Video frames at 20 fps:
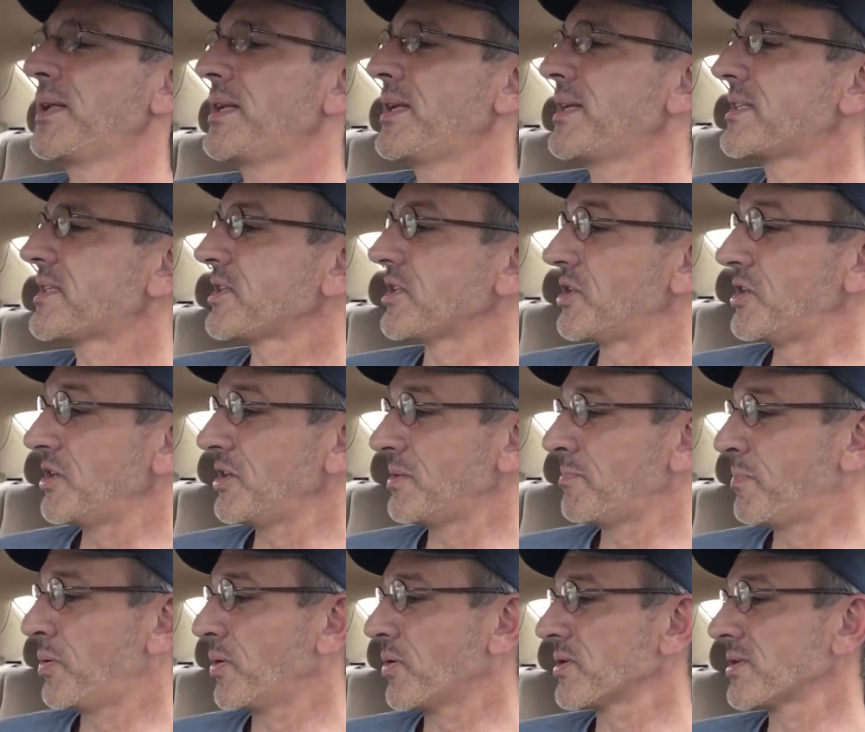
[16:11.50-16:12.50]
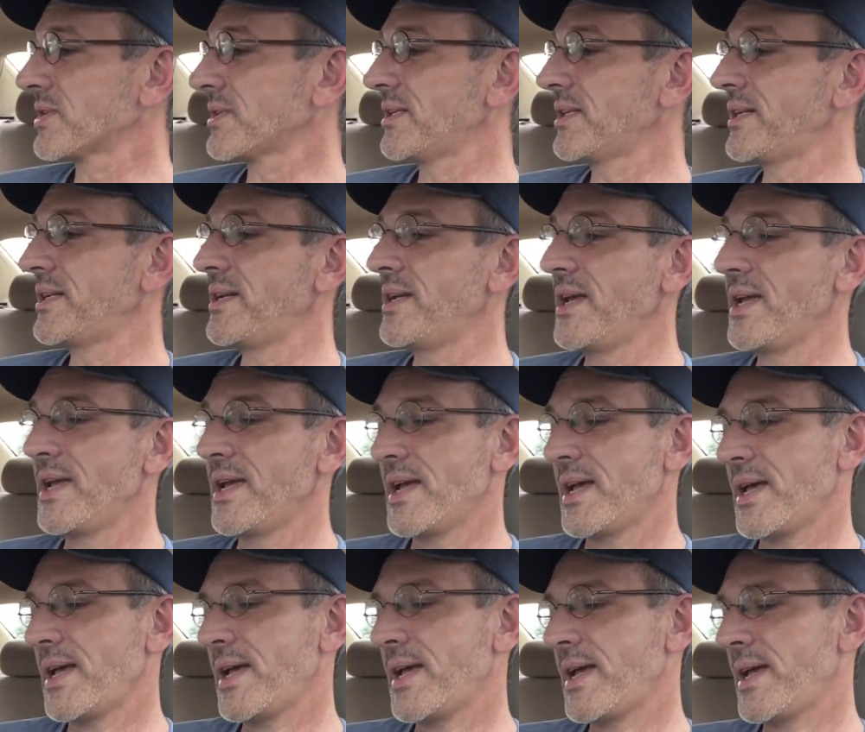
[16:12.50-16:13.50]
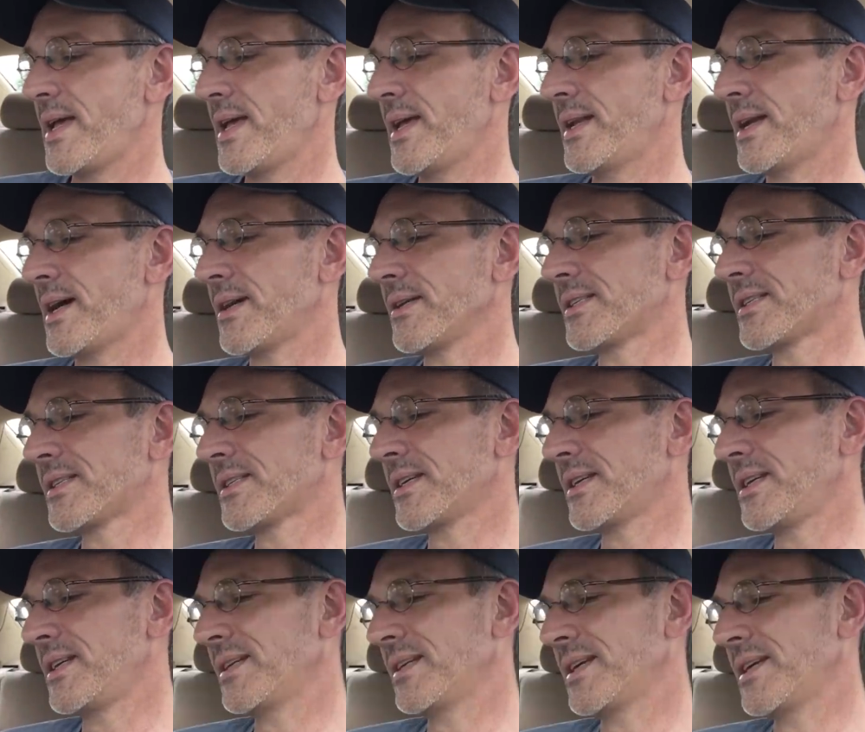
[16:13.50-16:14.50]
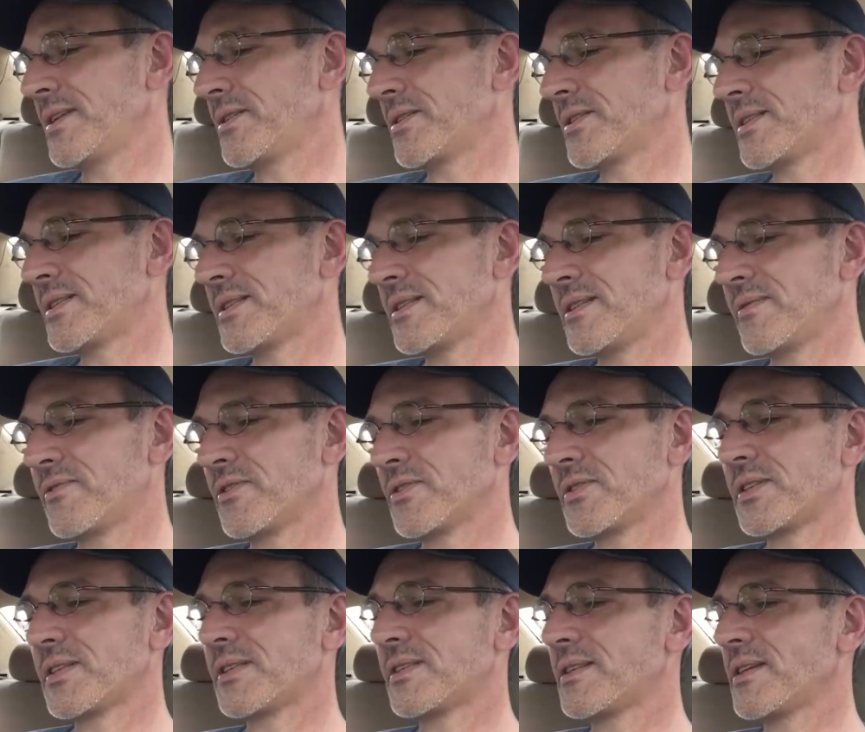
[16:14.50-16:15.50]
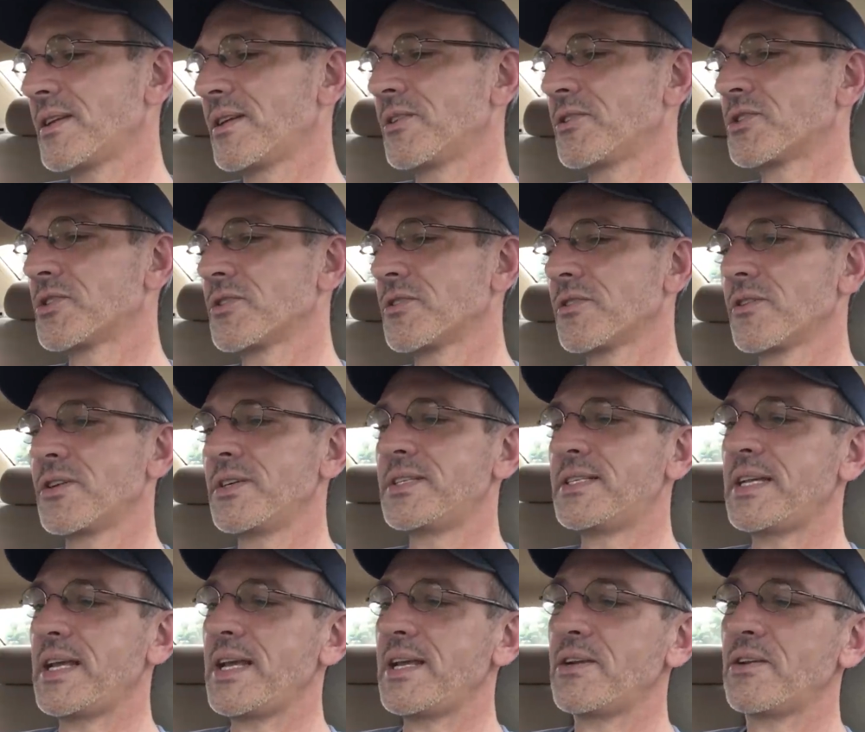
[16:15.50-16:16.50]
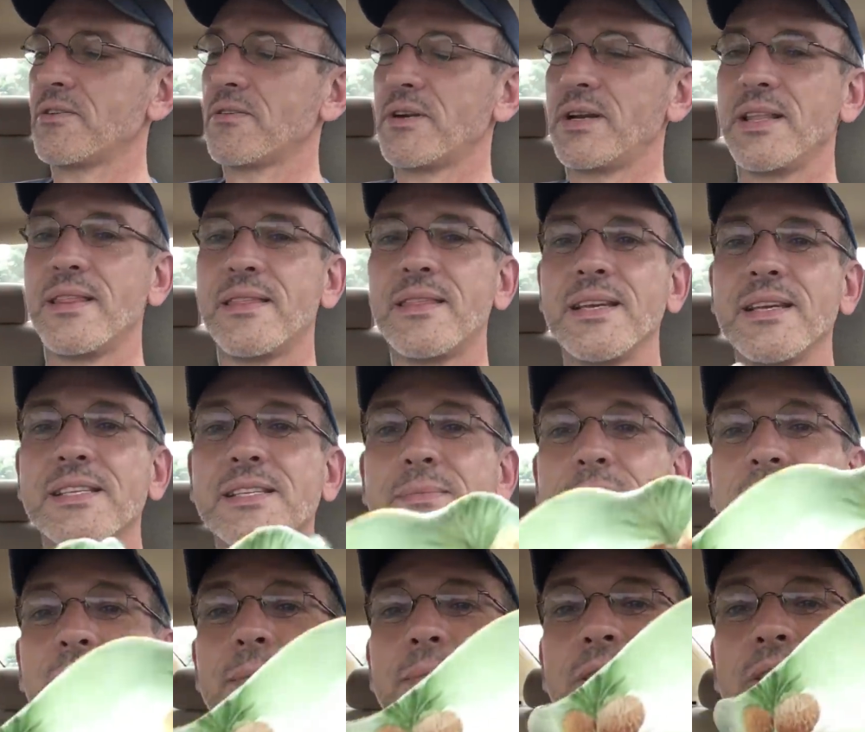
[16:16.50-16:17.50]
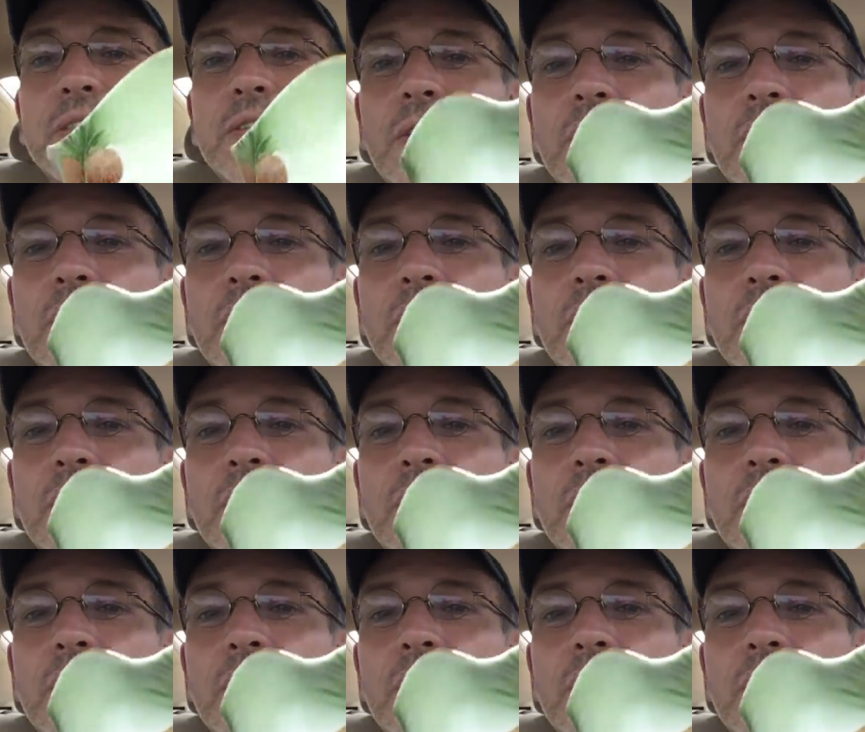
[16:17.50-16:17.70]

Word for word: But it's good porcelain and I'll study it later to see if there's a signature or a date or anything. Sometimes it's